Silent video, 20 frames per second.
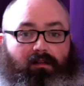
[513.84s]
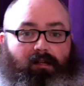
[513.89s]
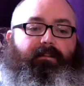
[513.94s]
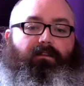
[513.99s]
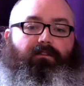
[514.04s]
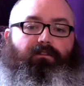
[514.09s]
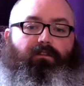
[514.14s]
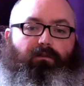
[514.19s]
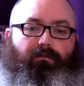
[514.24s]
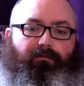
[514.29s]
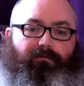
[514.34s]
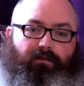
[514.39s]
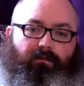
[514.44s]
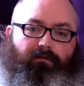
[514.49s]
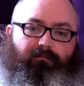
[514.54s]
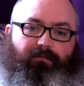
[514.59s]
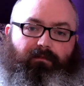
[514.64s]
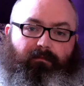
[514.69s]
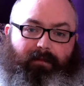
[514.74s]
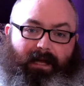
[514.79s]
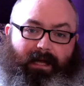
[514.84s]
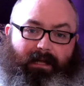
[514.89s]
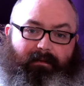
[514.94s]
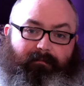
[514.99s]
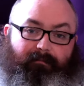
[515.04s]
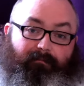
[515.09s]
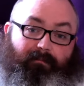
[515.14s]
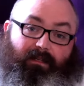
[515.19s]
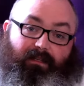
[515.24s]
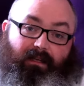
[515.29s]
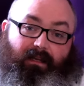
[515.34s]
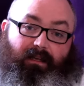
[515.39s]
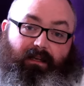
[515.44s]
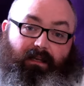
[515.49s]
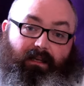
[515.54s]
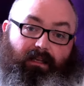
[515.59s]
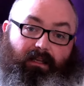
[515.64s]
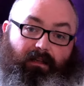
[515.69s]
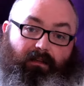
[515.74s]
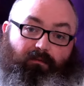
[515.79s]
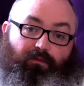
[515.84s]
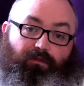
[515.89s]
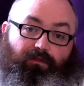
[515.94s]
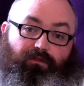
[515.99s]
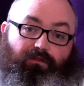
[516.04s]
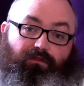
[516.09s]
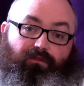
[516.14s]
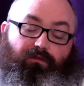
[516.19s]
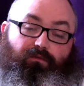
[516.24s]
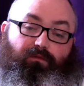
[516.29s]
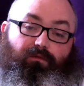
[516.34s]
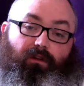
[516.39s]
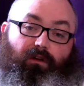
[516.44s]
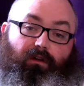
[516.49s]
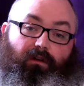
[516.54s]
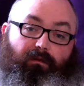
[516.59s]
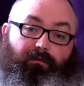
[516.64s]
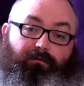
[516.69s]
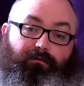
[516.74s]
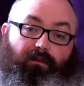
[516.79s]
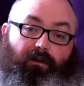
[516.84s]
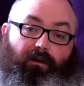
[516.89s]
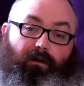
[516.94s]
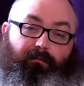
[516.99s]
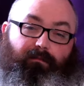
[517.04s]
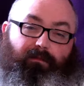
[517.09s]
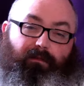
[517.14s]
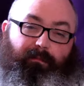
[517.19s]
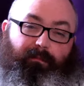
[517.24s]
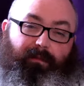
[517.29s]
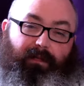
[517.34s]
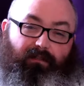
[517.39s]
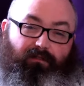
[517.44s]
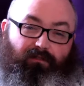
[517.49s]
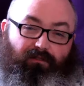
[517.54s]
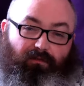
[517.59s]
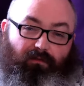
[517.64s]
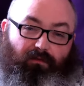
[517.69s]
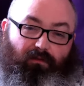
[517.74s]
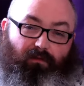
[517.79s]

The new film from Adam McKay, which you'll know from The Big Short